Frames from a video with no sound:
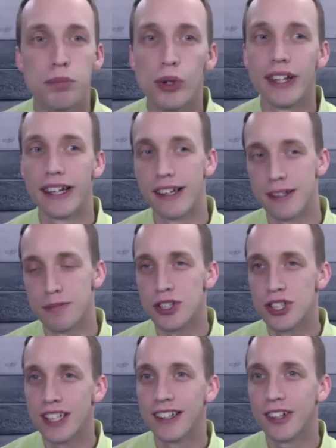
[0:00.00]
brilliant because
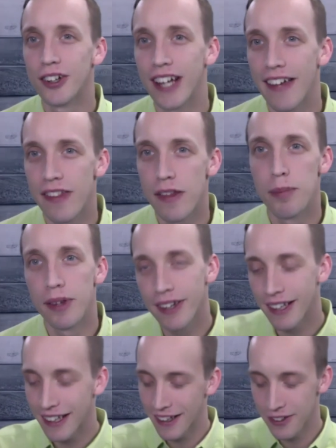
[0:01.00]
machine learning and the
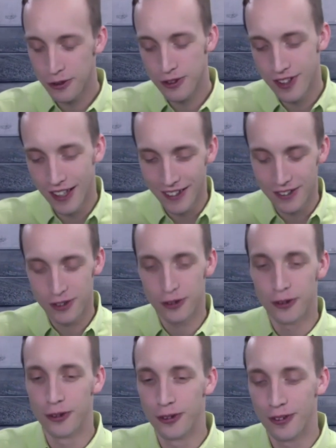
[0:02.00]
ability, as you say, to,
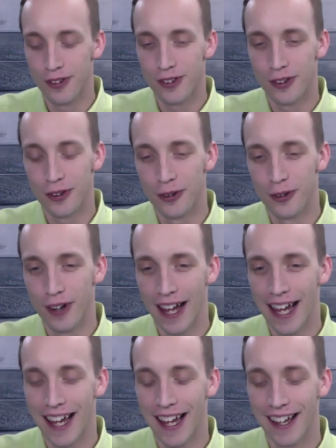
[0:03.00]
to
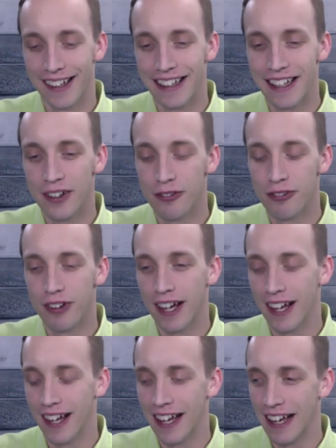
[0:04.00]
uh, give
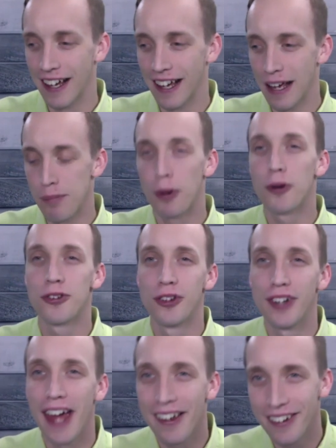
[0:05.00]
a, a
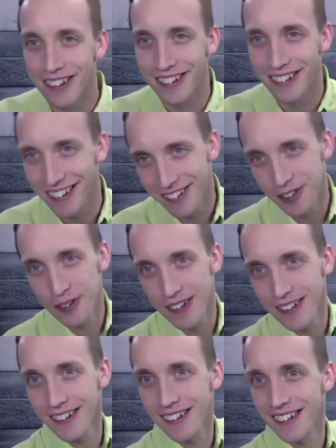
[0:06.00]
personality to
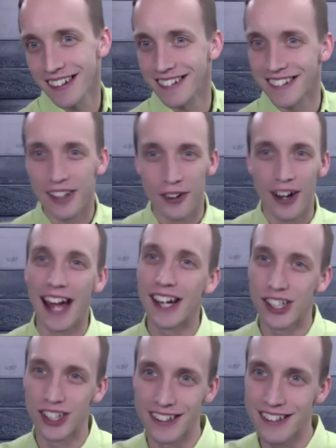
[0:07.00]
the these
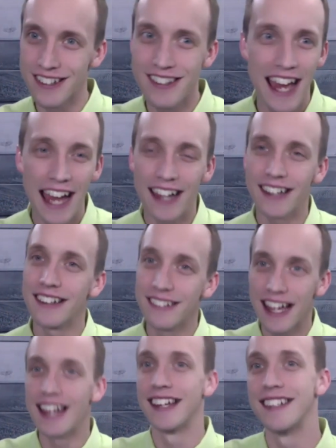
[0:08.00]
interactions, that
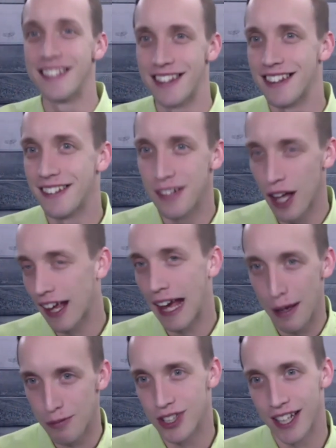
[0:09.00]
That is a
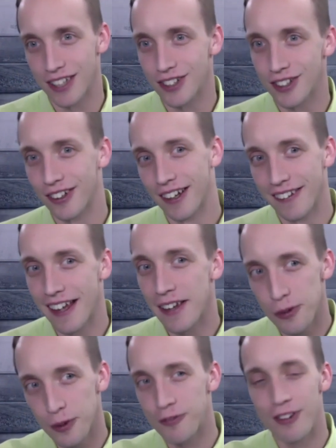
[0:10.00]
game changer. And
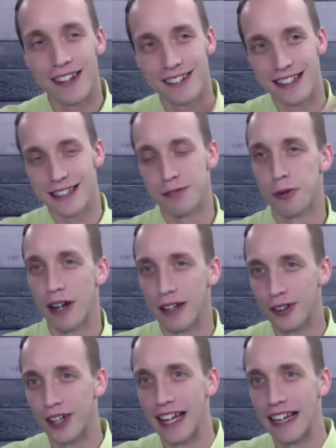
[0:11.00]
that's what fascinates me when I
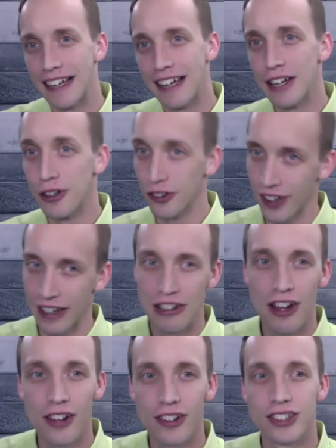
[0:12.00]
look at your
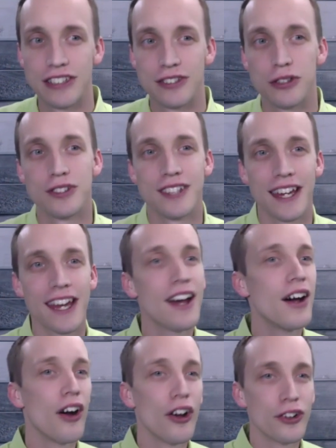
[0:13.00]
technology. So you say
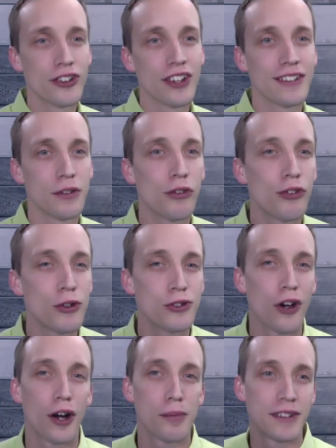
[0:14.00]
on your site, we fuse
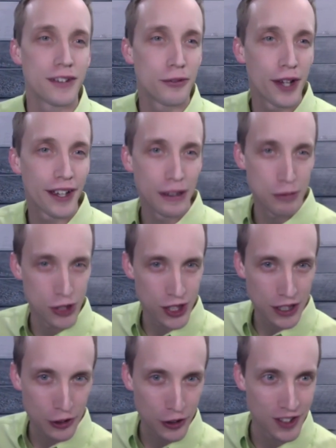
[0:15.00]
augmented reality and
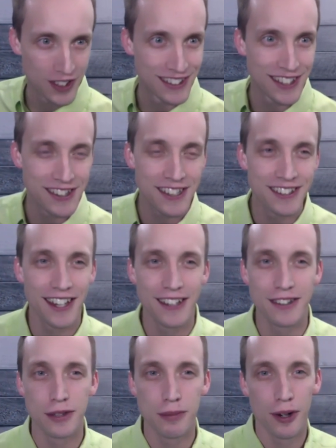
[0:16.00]
machine learning to
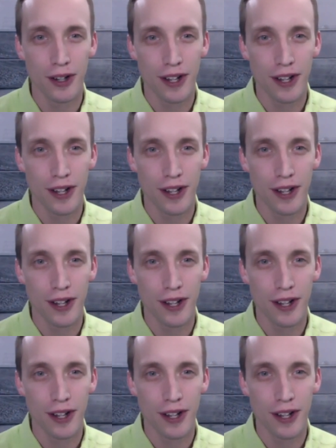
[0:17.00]
synthesize smart